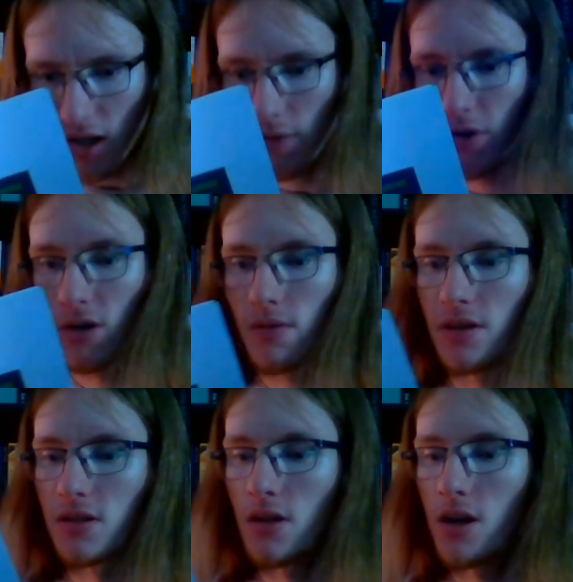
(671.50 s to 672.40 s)
I have
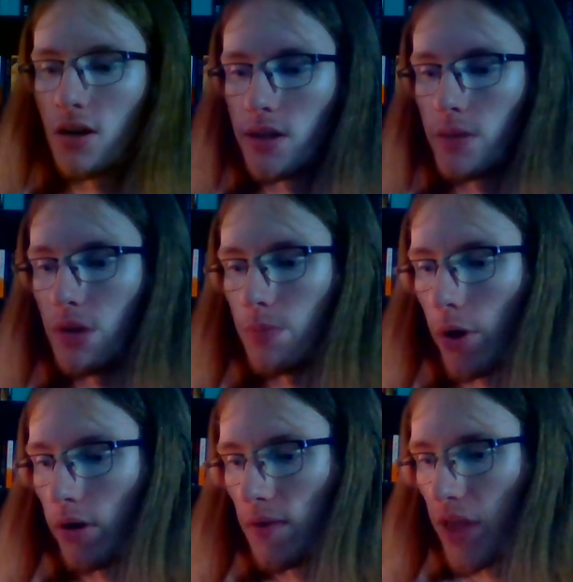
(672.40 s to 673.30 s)
always longed to be
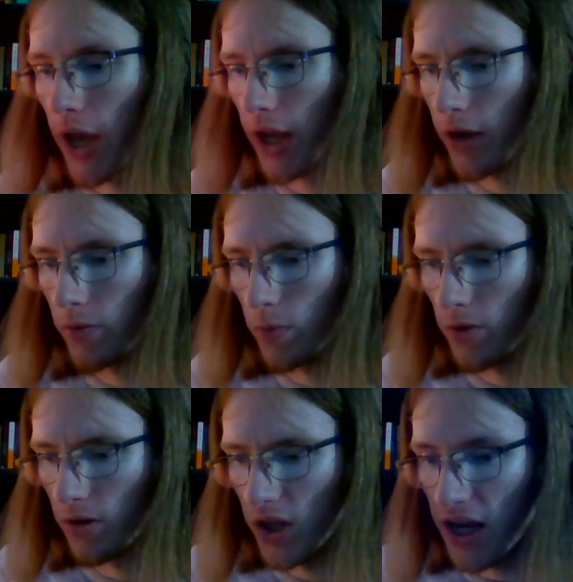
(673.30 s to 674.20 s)
part of that
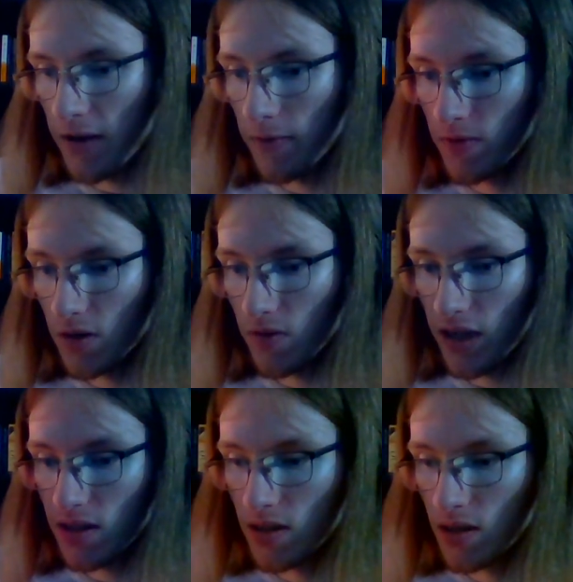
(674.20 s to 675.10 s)
outward life.
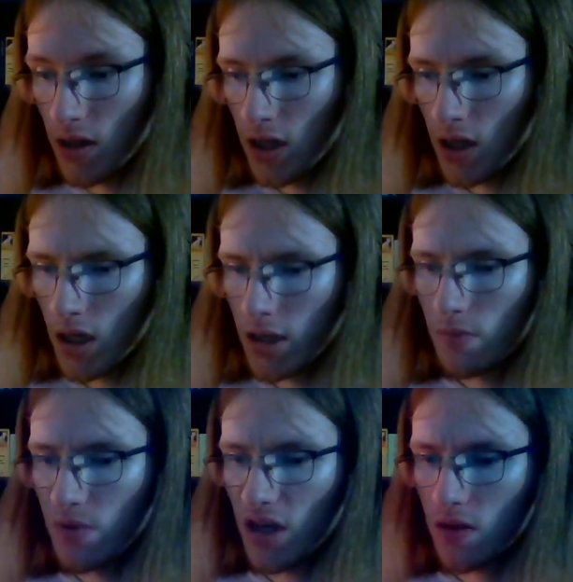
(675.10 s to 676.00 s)

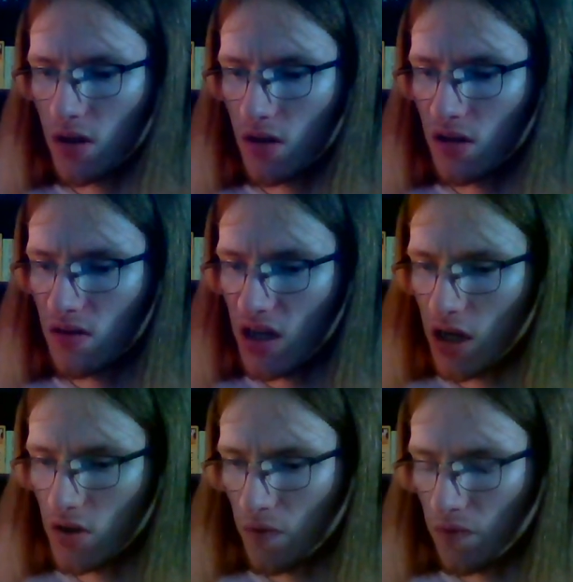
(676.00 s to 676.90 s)
To be out there at the
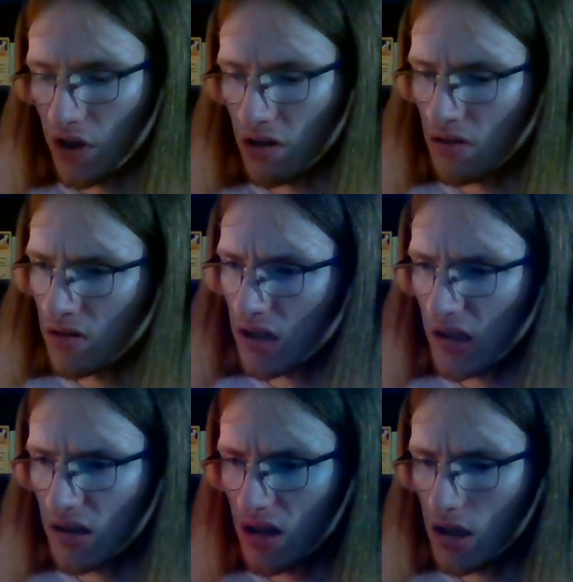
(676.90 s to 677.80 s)
edge of things,
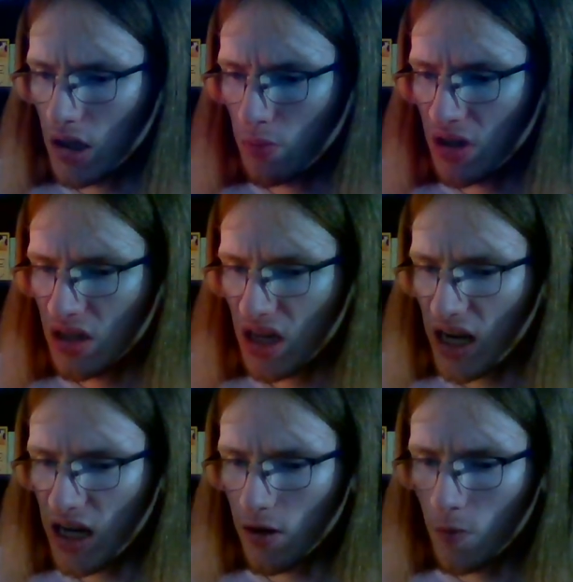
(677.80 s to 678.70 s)
to let the human
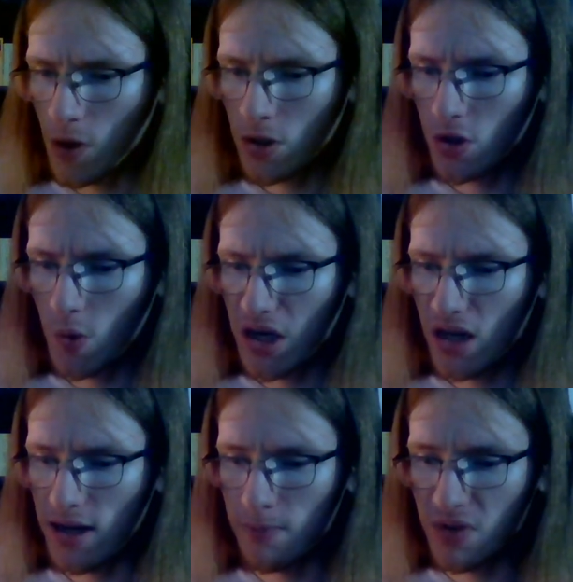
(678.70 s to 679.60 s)
taint wash
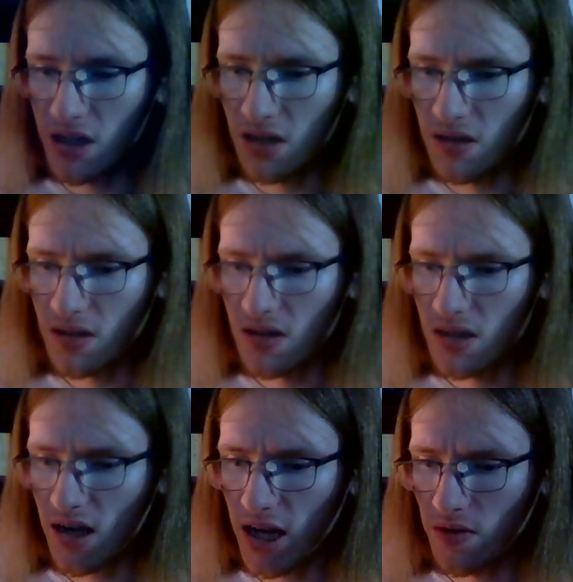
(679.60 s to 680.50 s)
away in emptiness and
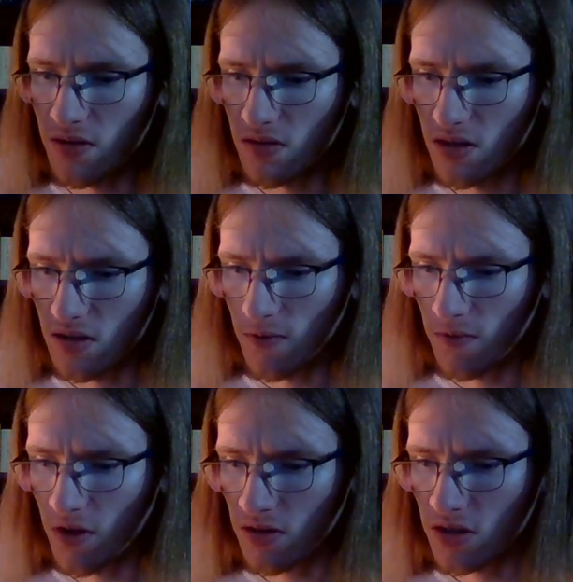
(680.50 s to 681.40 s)
silence as the
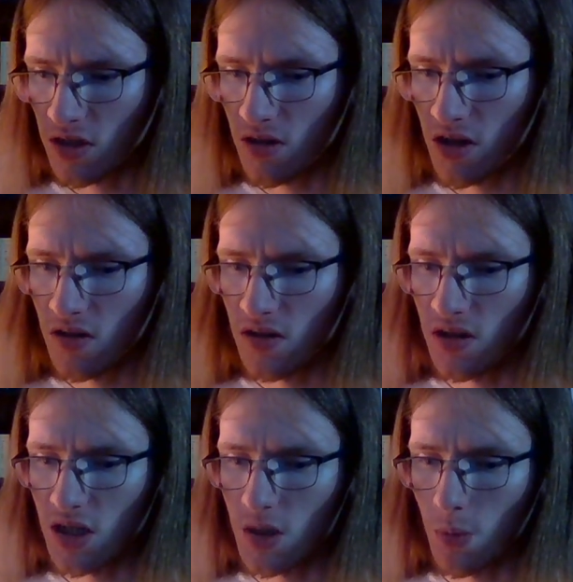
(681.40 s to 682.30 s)
fox
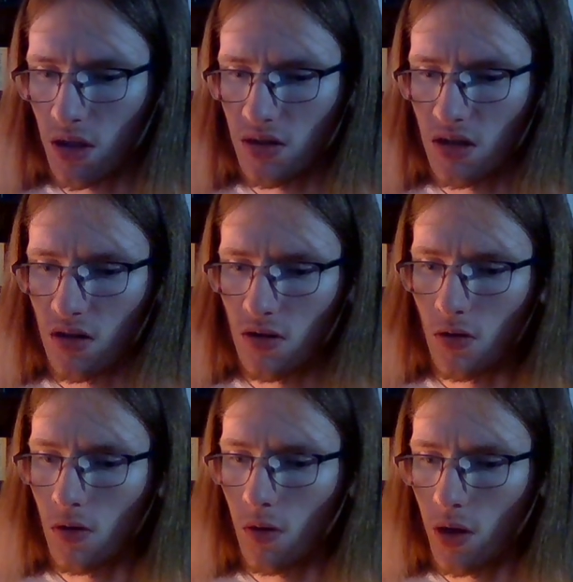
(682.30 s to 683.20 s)
slobs his smell into the
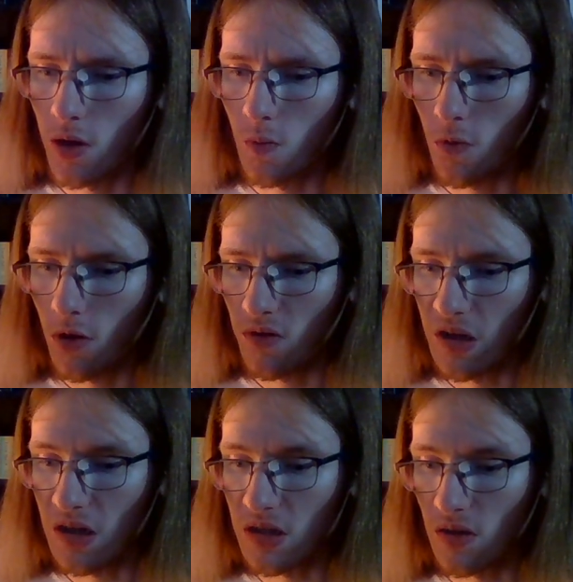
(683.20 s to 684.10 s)
cold
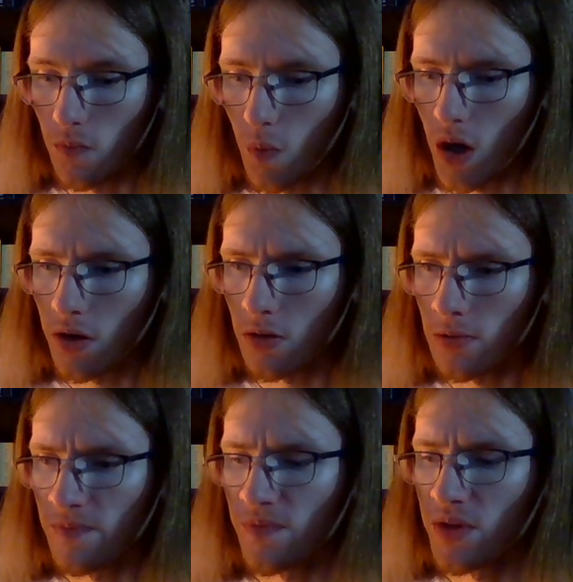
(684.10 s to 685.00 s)
unworldliness of water.